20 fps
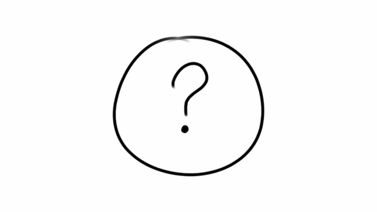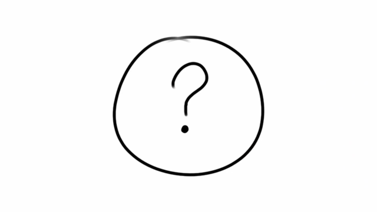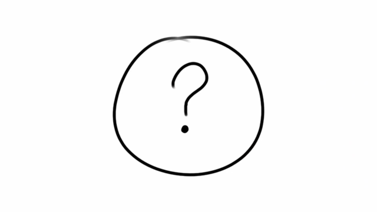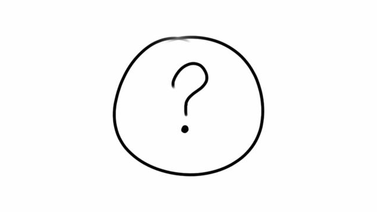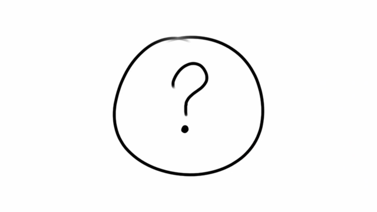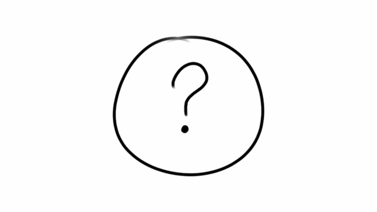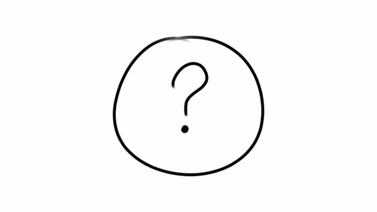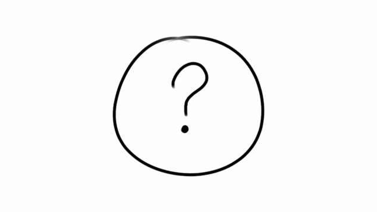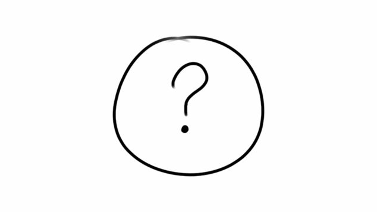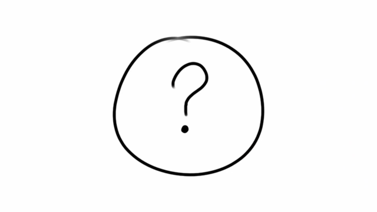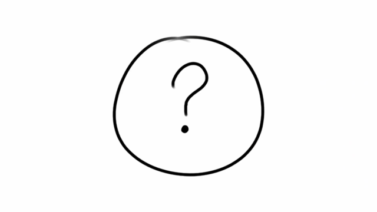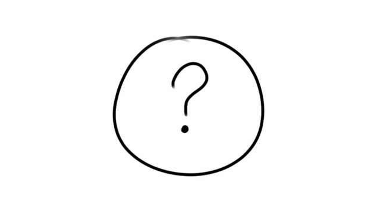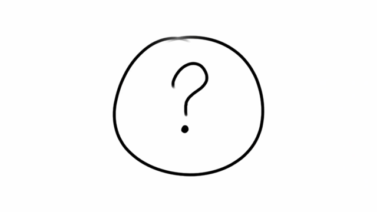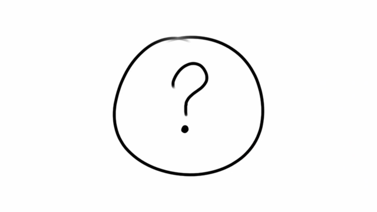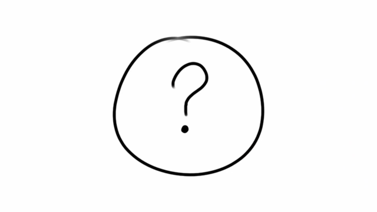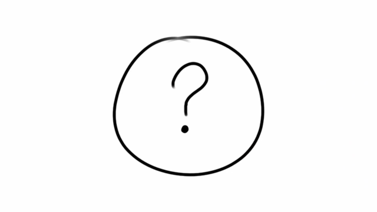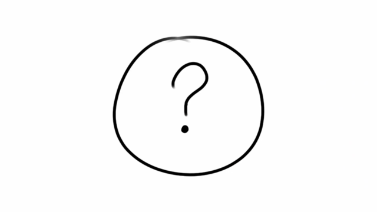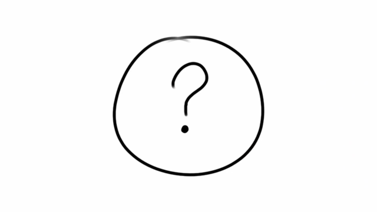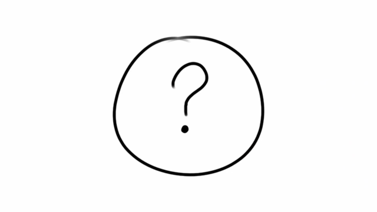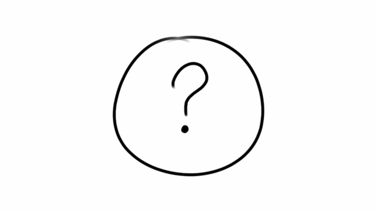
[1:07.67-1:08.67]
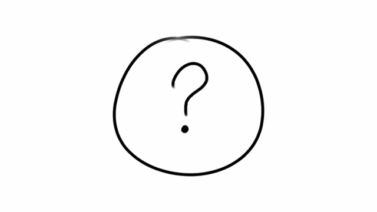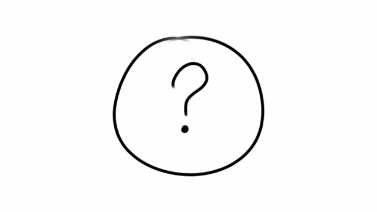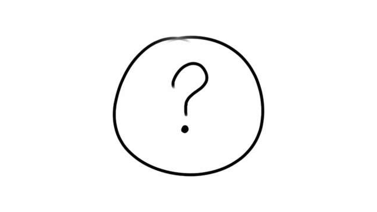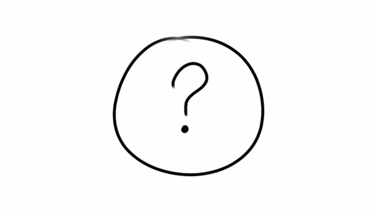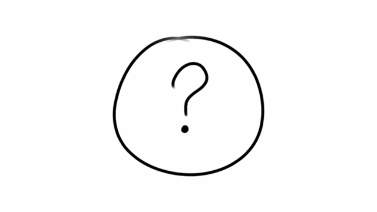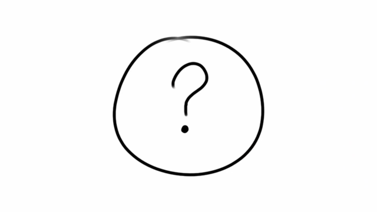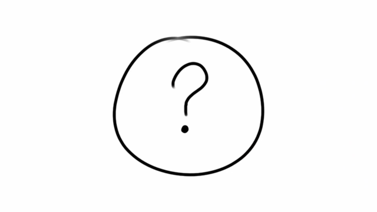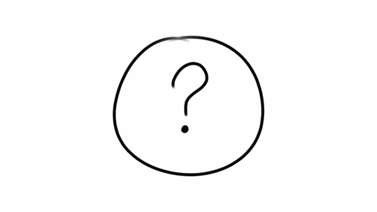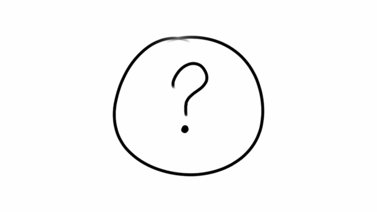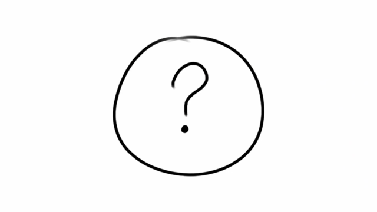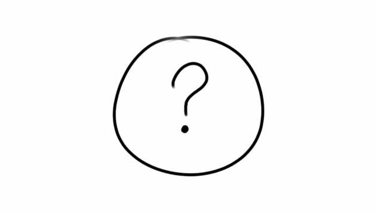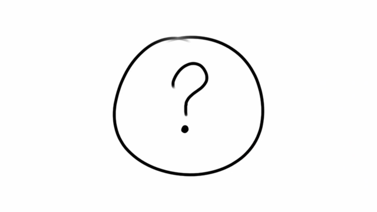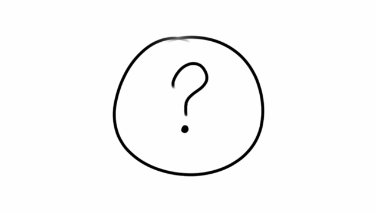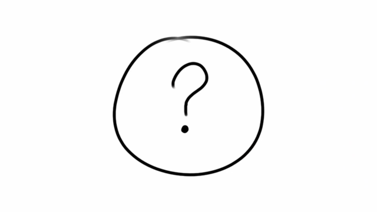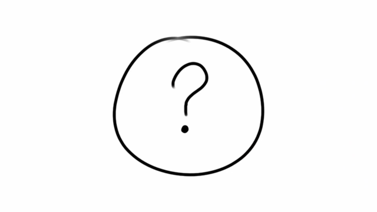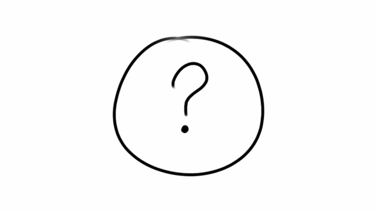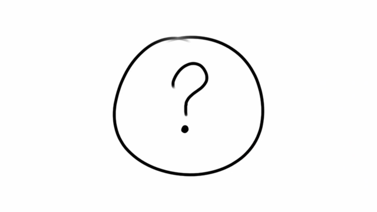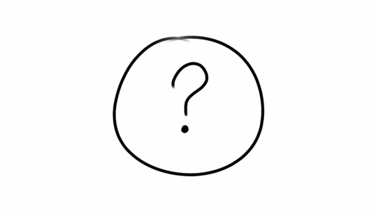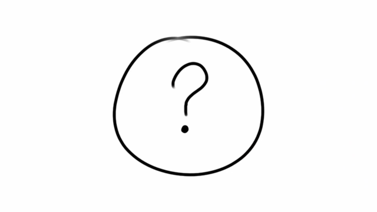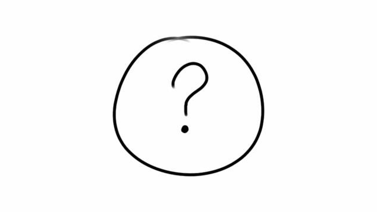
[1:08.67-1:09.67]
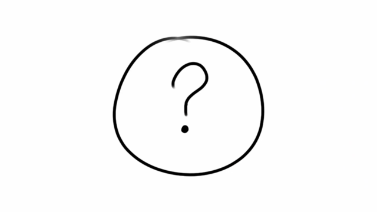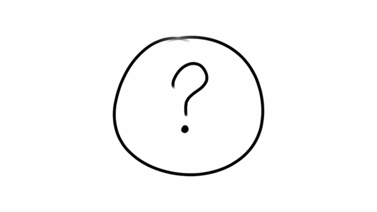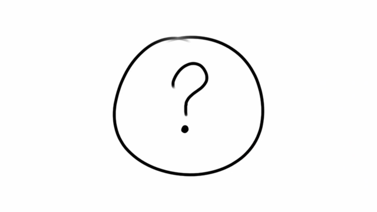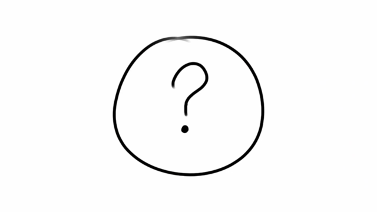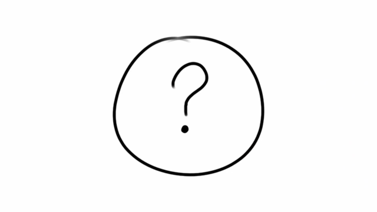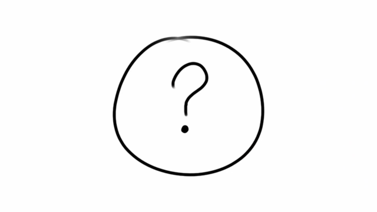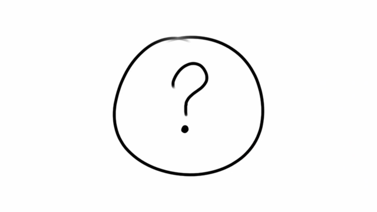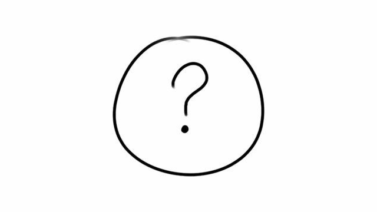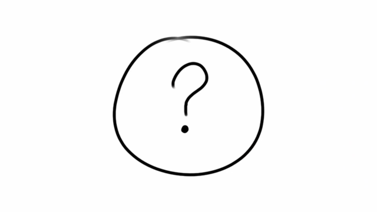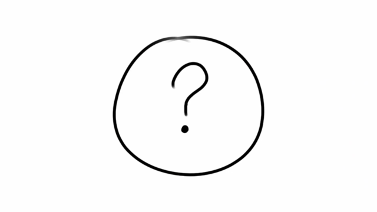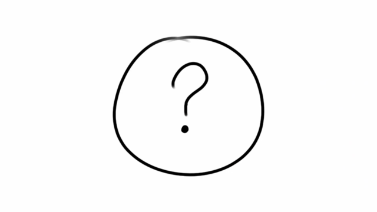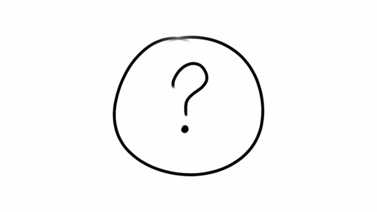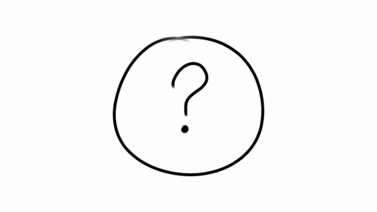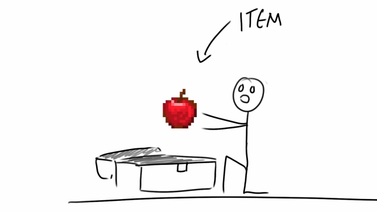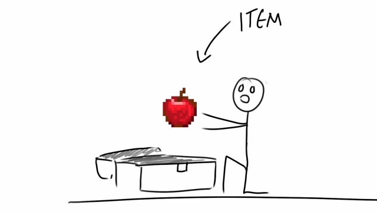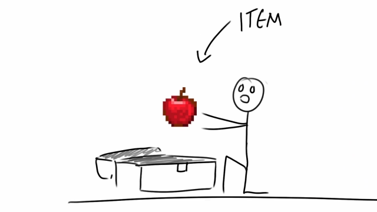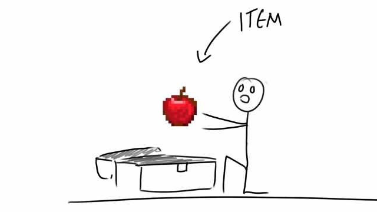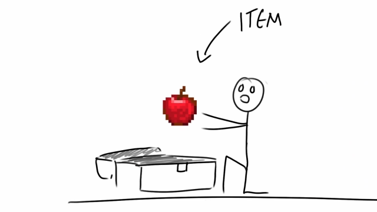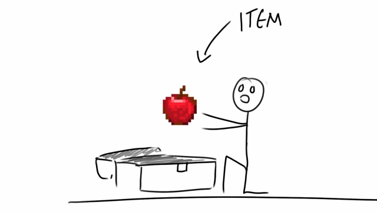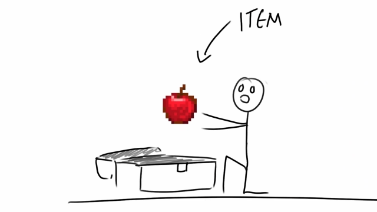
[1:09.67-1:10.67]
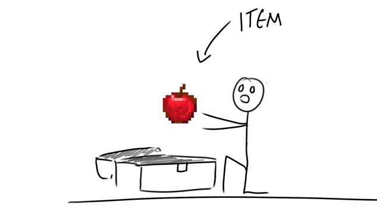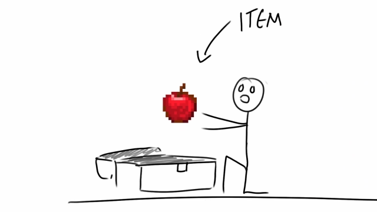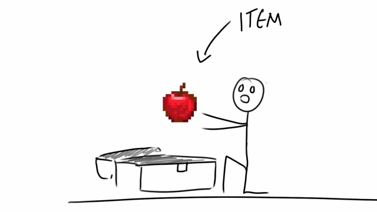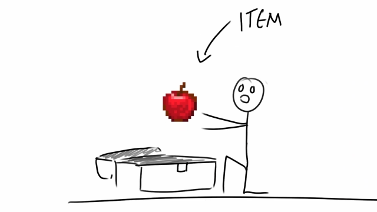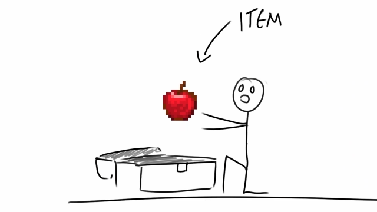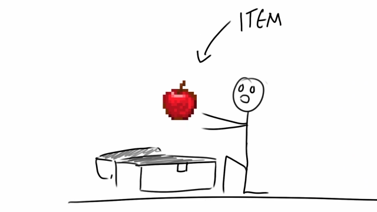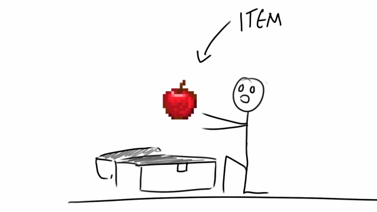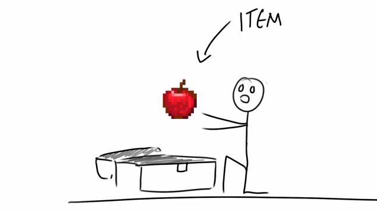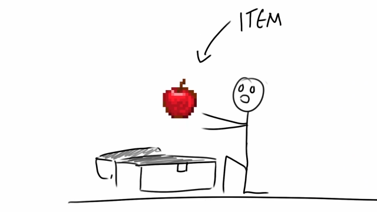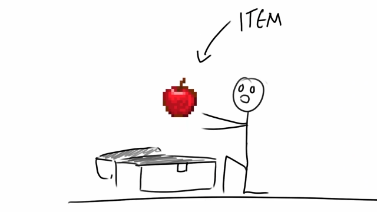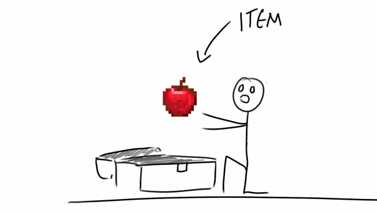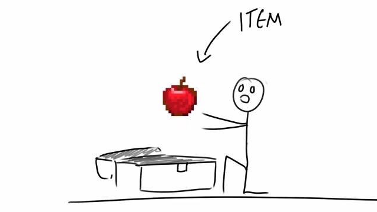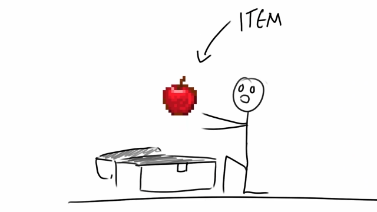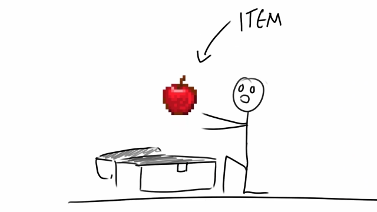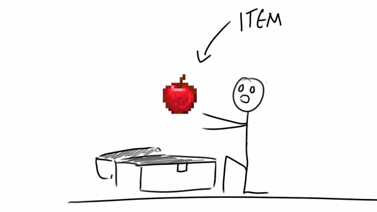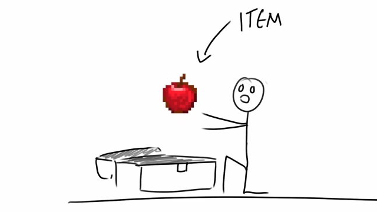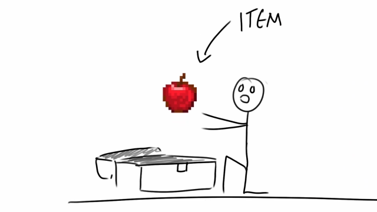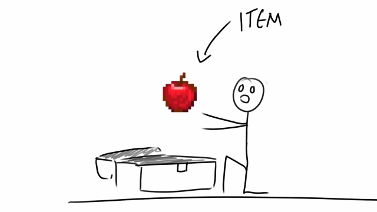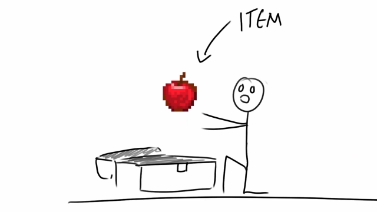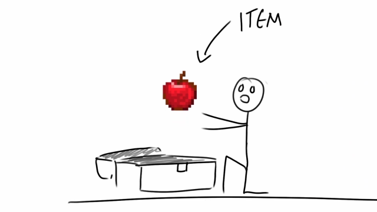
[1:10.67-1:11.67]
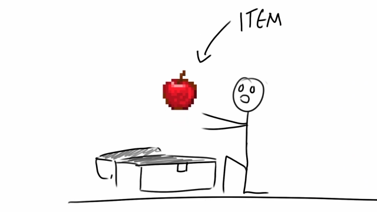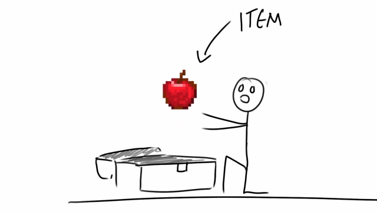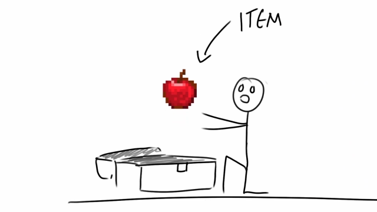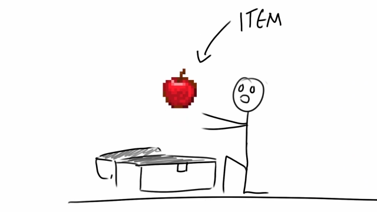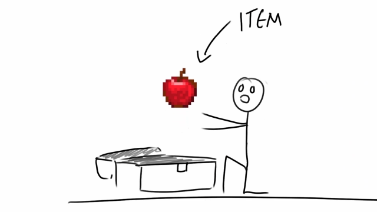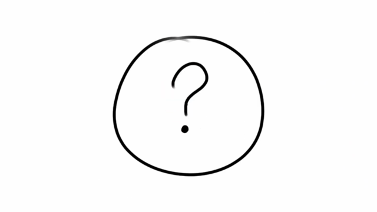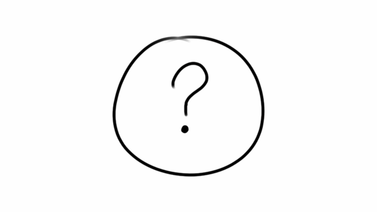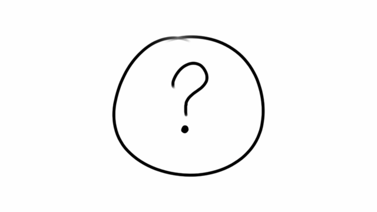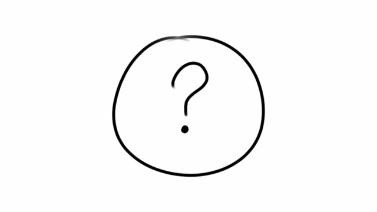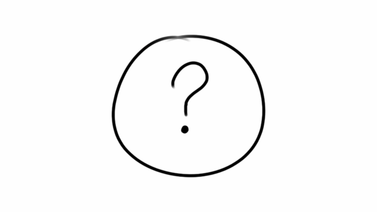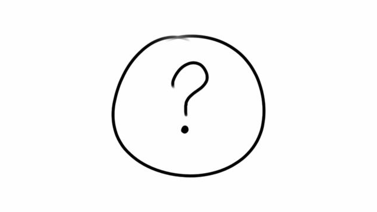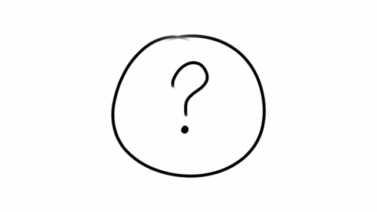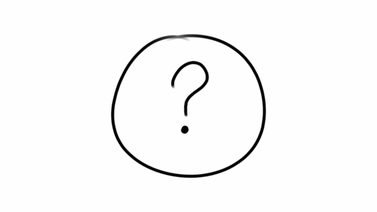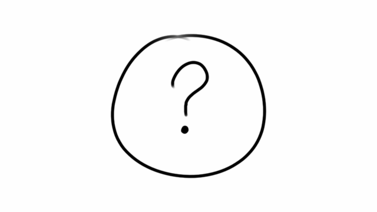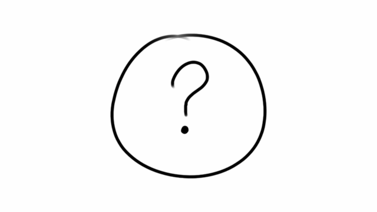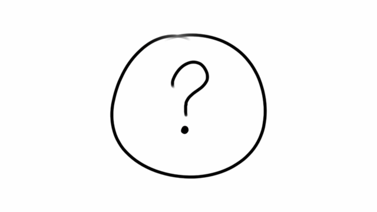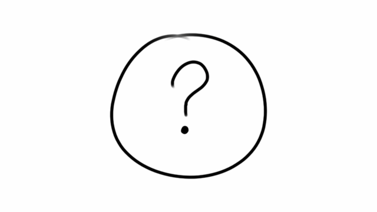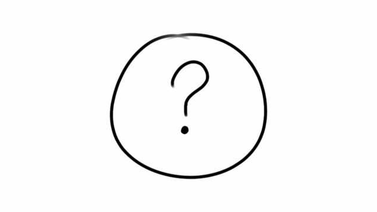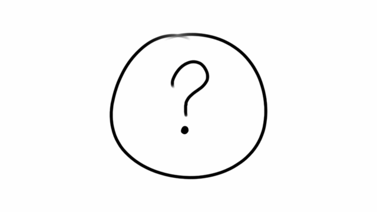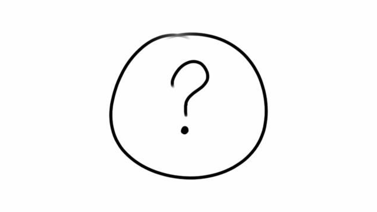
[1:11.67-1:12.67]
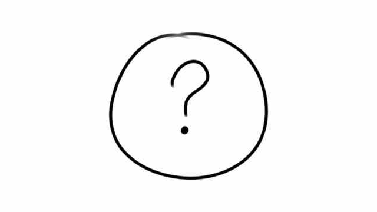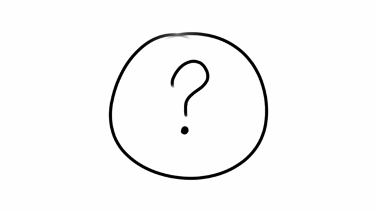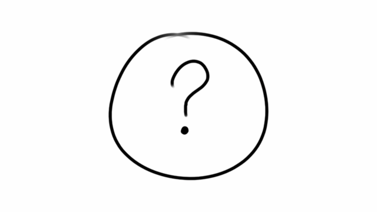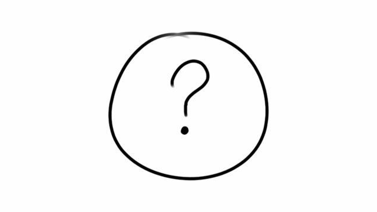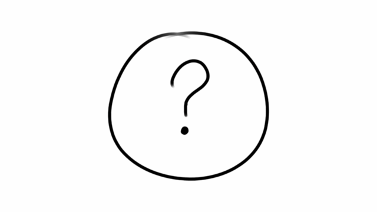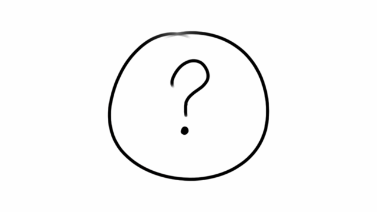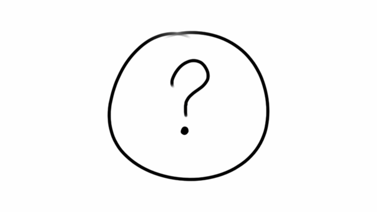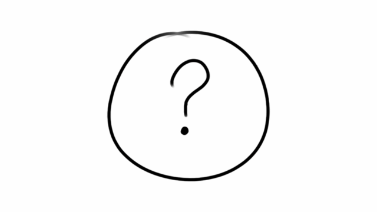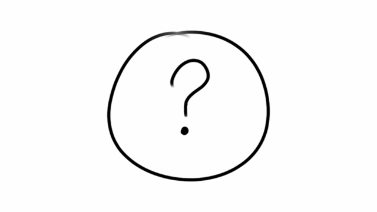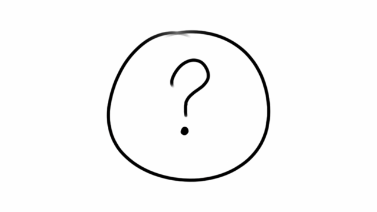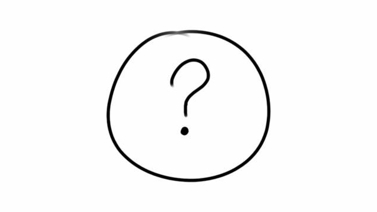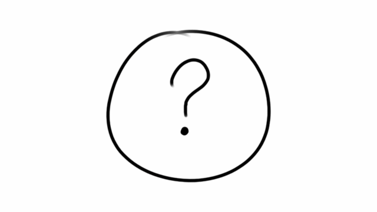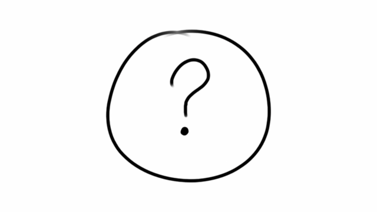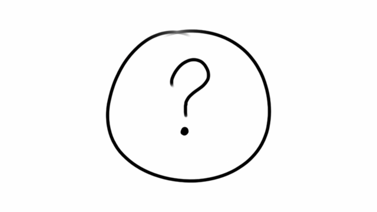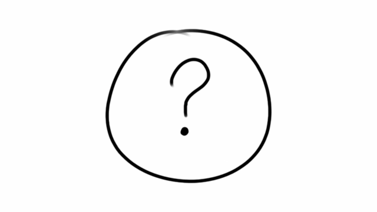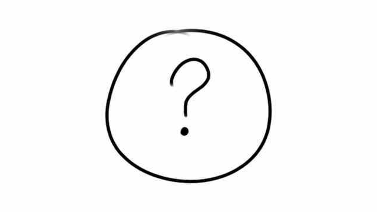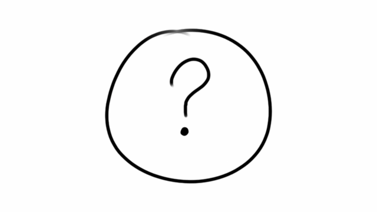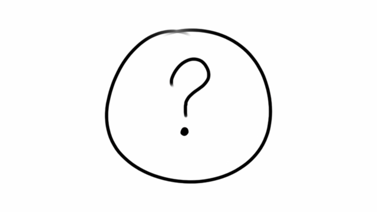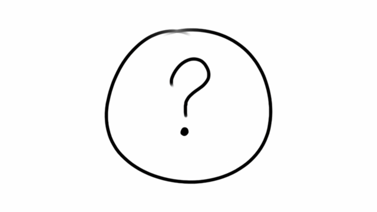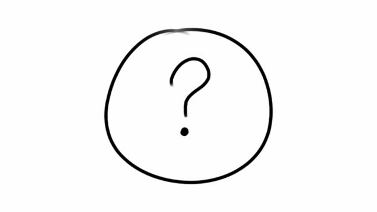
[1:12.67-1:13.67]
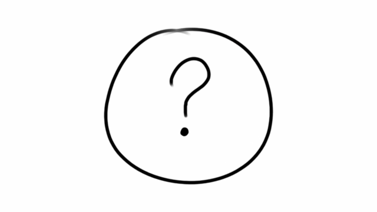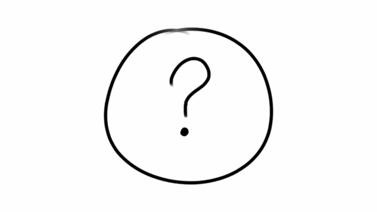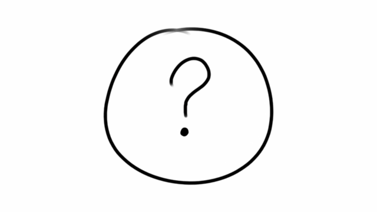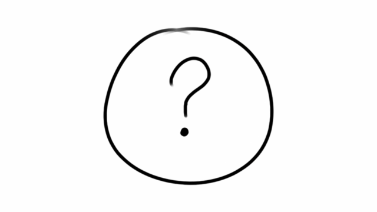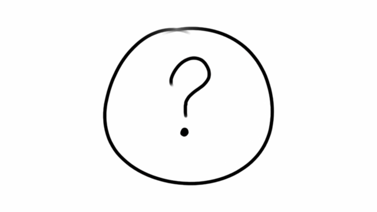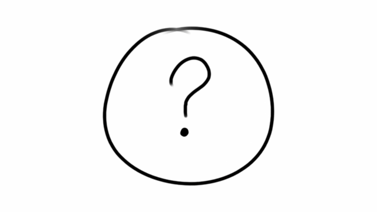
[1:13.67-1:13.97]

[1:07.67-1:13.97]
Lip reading: [unreadable: no face in view]